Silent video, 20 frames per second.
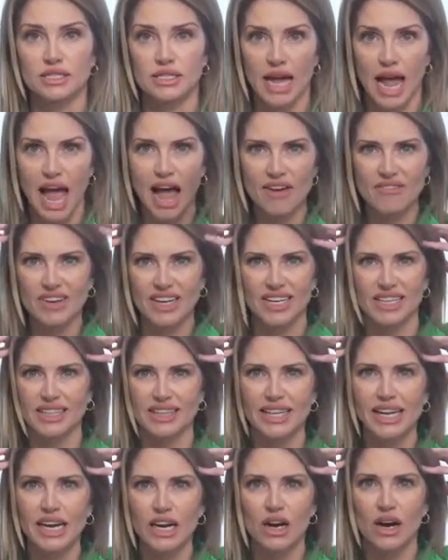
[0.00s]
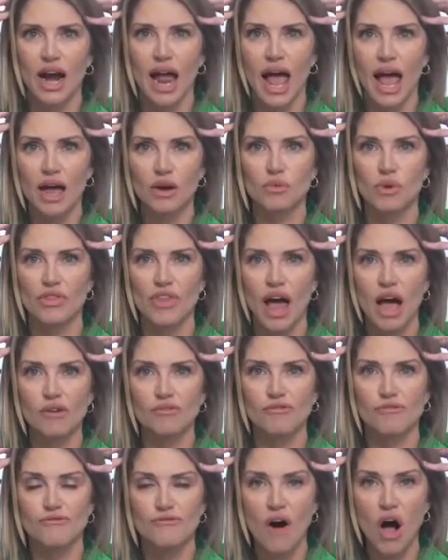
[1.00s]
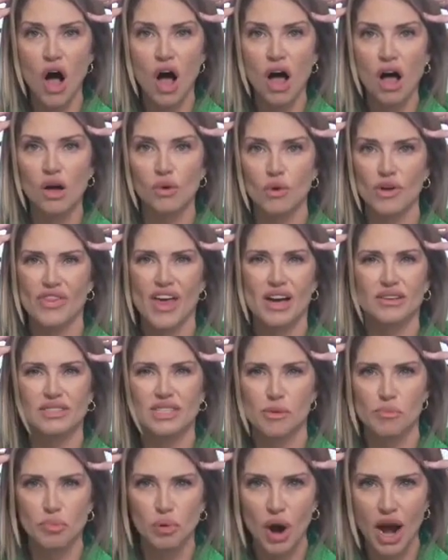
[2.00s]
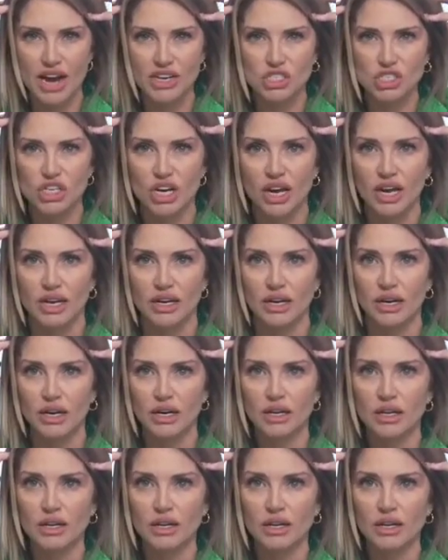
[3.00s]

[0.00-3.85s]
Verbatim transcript: to have a clear head without fog, without depression.